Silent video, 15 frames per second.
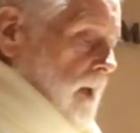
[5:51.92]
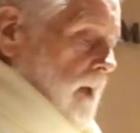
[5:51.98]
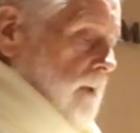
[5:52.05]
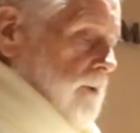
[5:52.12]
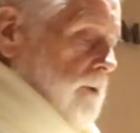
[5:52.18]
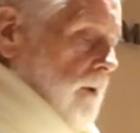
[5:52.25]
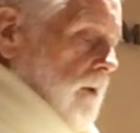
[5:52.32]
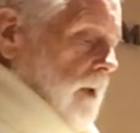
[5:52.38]

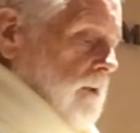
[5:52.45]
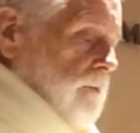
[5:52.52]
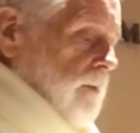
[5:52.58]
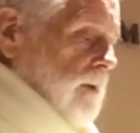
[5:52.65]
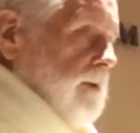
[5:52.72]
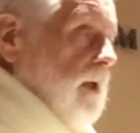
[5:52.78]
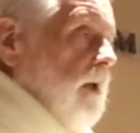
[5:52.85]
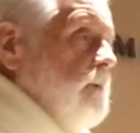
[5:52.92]
And so, as we
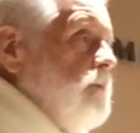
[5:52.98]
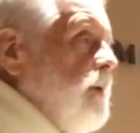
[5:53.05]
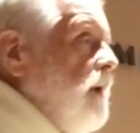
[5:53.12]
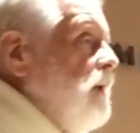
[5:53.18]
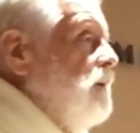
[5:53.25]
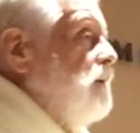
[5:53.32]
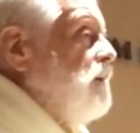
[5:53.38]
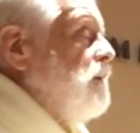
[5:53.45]

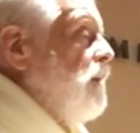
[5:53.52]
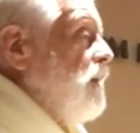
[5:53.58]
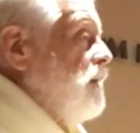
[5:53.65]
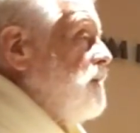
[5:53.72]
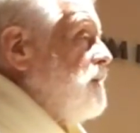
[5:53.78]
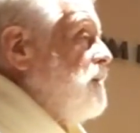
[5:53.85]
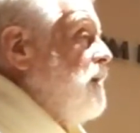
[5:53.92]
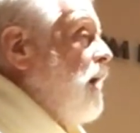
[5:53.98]
celebrate
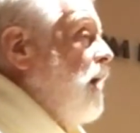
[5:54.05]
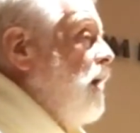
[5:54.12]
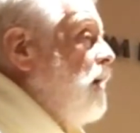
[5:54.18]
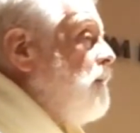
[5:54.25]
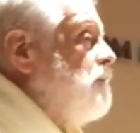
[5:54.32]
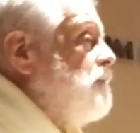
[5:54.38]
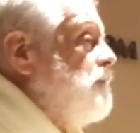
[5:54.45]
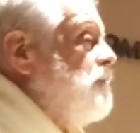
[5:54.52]
this
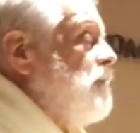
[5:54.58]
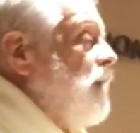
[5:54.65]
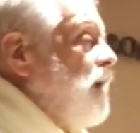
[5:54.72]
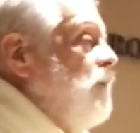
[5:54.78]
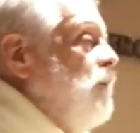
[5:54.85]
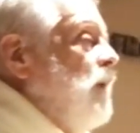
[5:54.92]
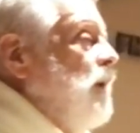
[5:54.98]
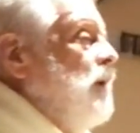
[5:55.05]
day,
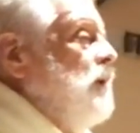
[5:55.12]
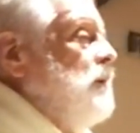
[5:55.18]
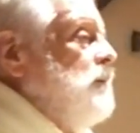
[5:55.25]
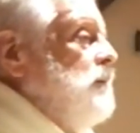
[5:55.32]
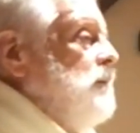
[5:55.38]
we